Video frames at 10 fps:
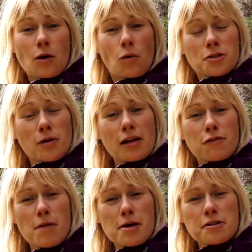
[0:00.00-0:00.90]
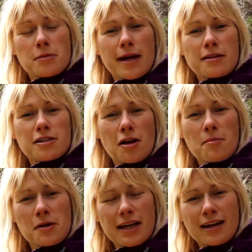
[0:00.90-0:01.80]
What do I love most about the Solar
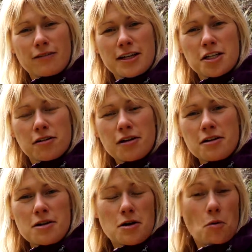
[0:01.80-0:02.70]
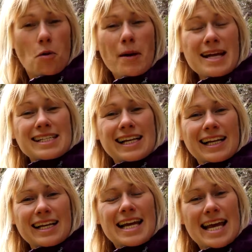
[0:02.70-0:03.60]
Monkey Adventurer? Well,
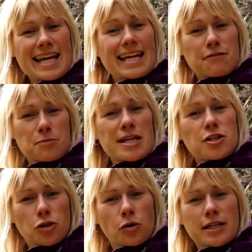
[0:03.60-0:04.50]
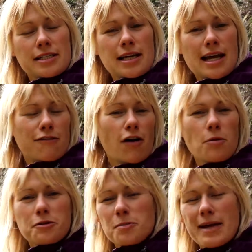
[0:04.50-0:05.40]
basically, it gives me a choice. If I
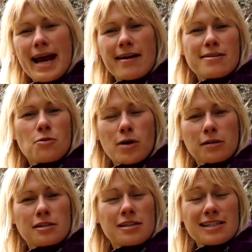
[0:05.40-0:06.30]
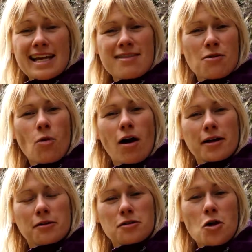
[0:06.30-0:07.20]
want to be out in the wilderness, in the
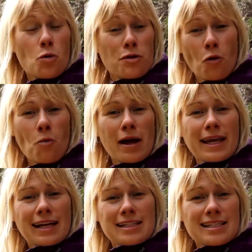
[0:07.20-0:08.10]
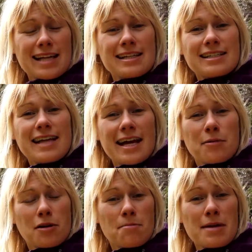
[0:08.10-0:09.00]
wild, with all my gadgets,
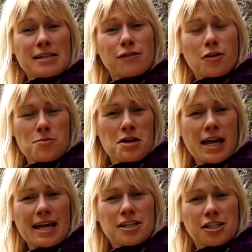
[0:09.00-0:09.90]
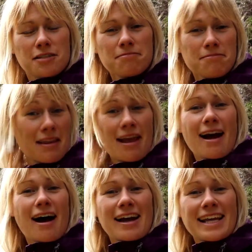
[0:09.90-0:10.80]
entertainment, and means of communication,
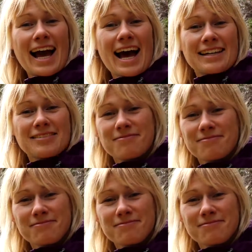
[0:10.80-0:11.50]
I can.